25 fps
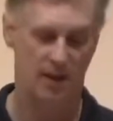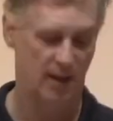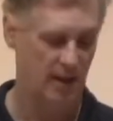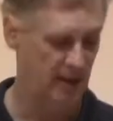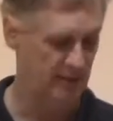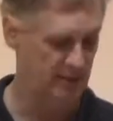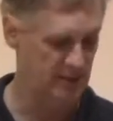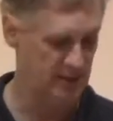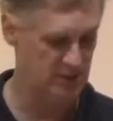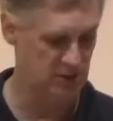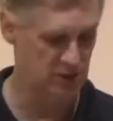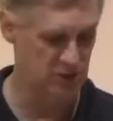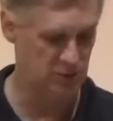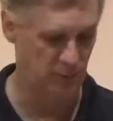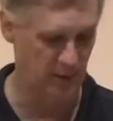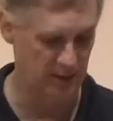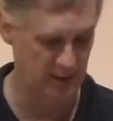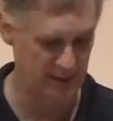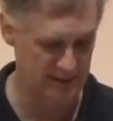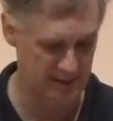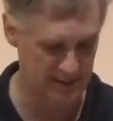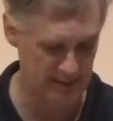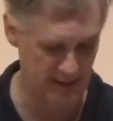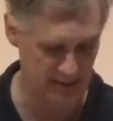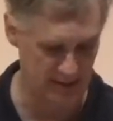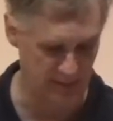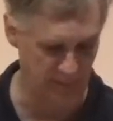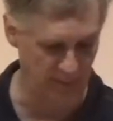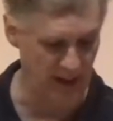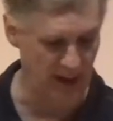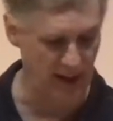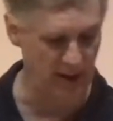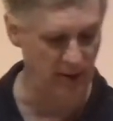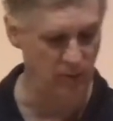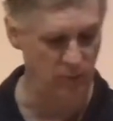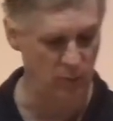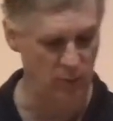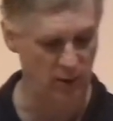And this is what he says
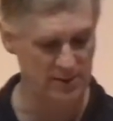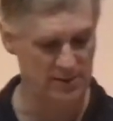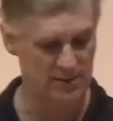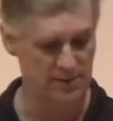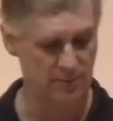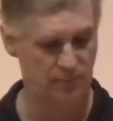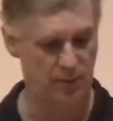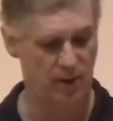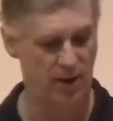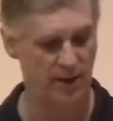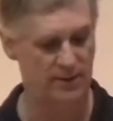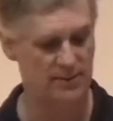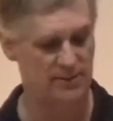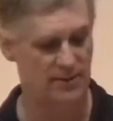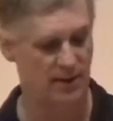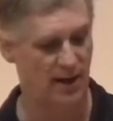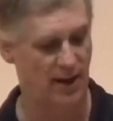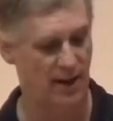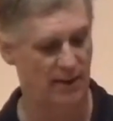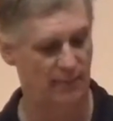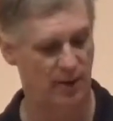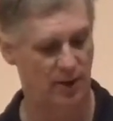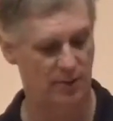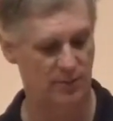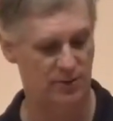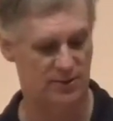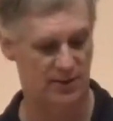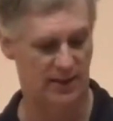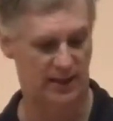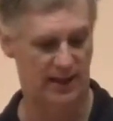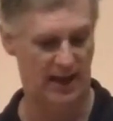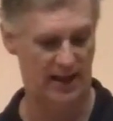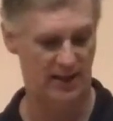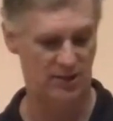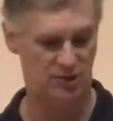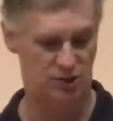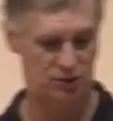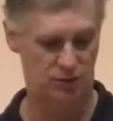about it. Once upon a time, I was
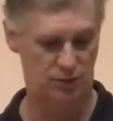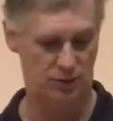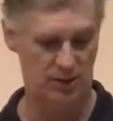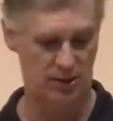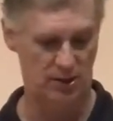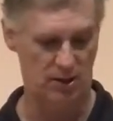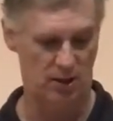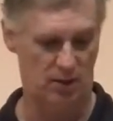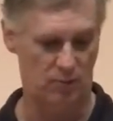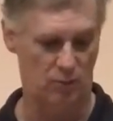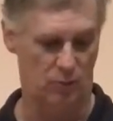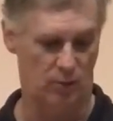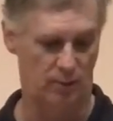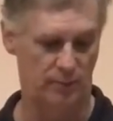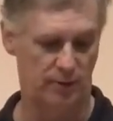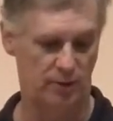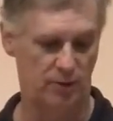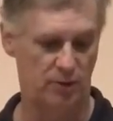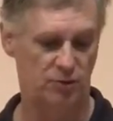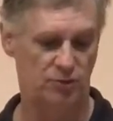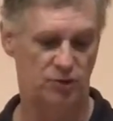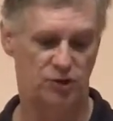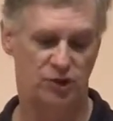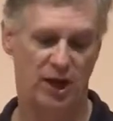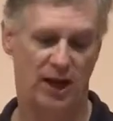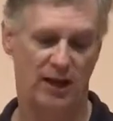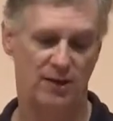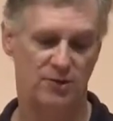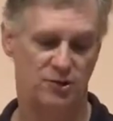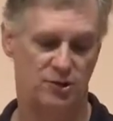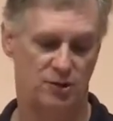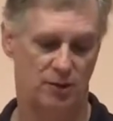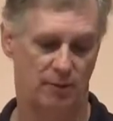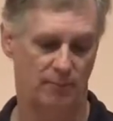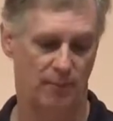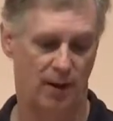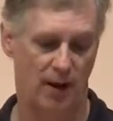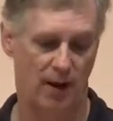engaged to a young woman who
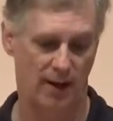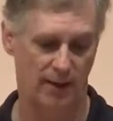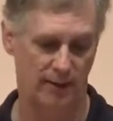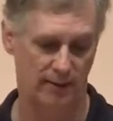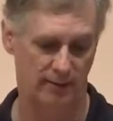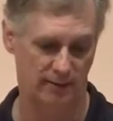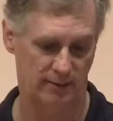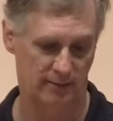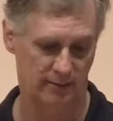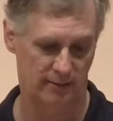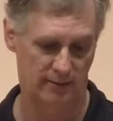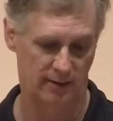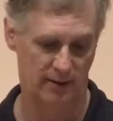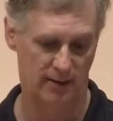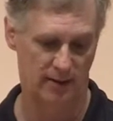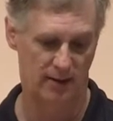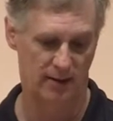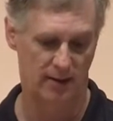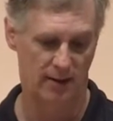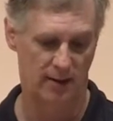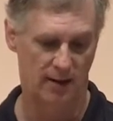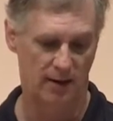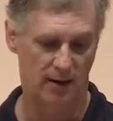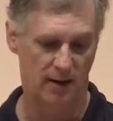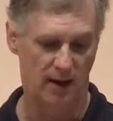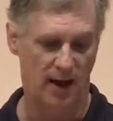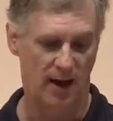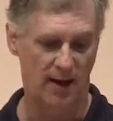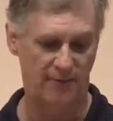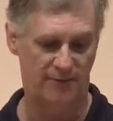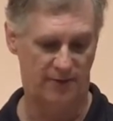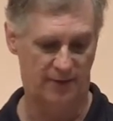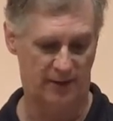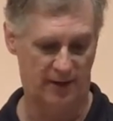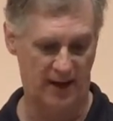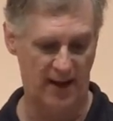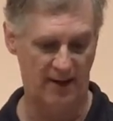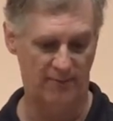changed her mind. I
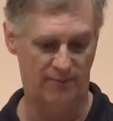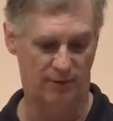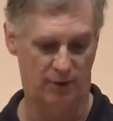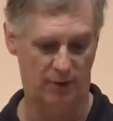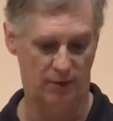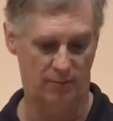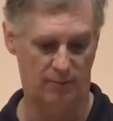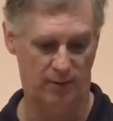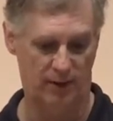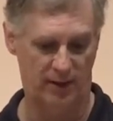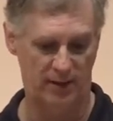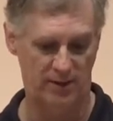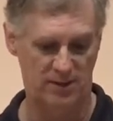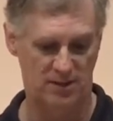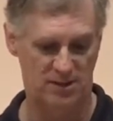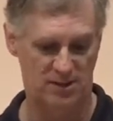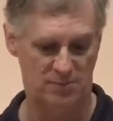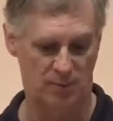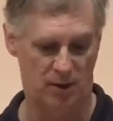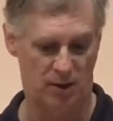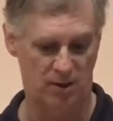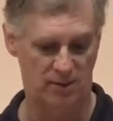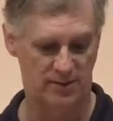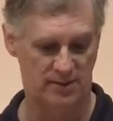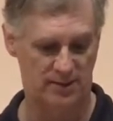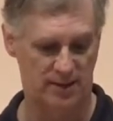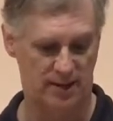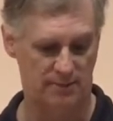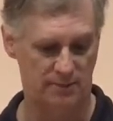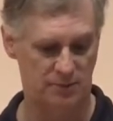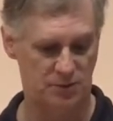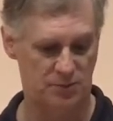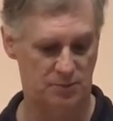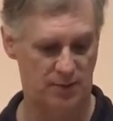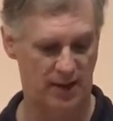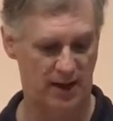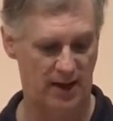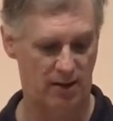forgave her, but in small
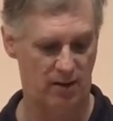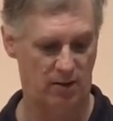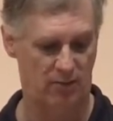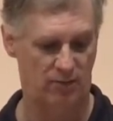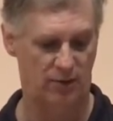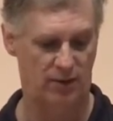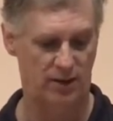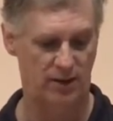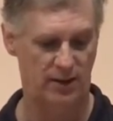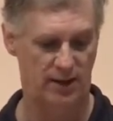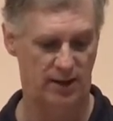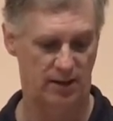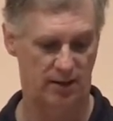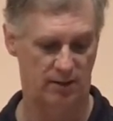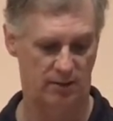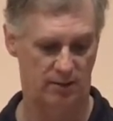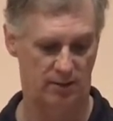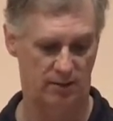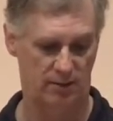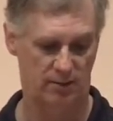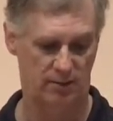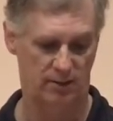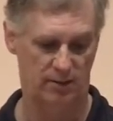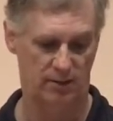sums paid over a year